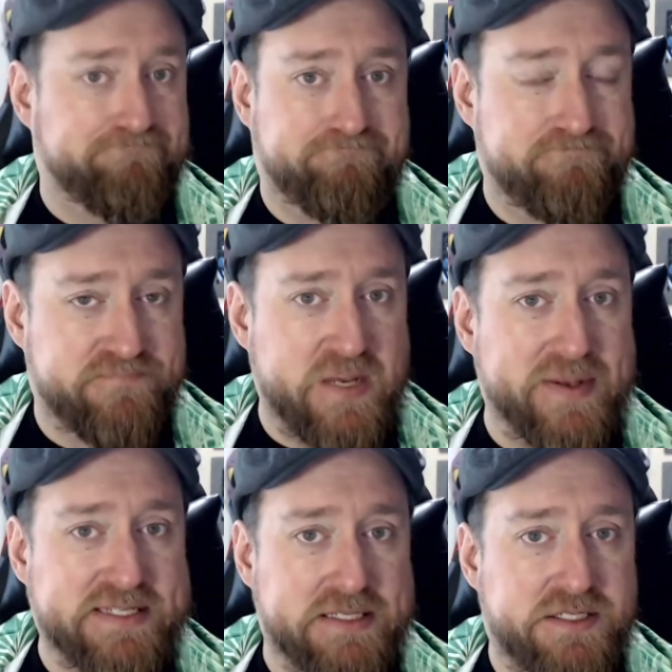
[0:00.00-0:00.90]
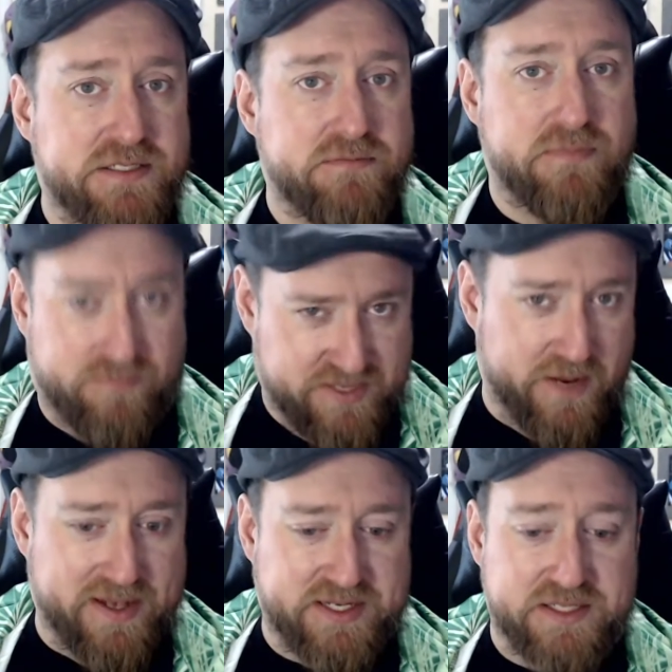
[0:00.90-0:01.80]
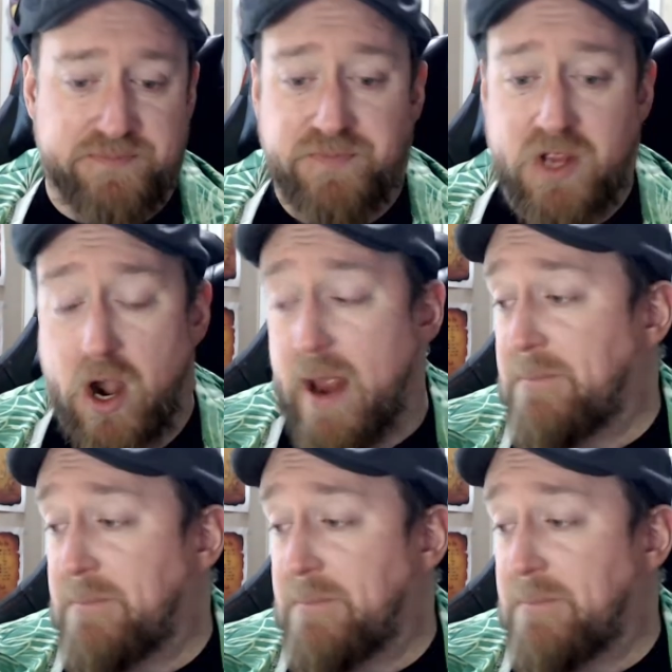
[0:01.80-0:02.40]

Does that make sense? I think it makes sense. All right.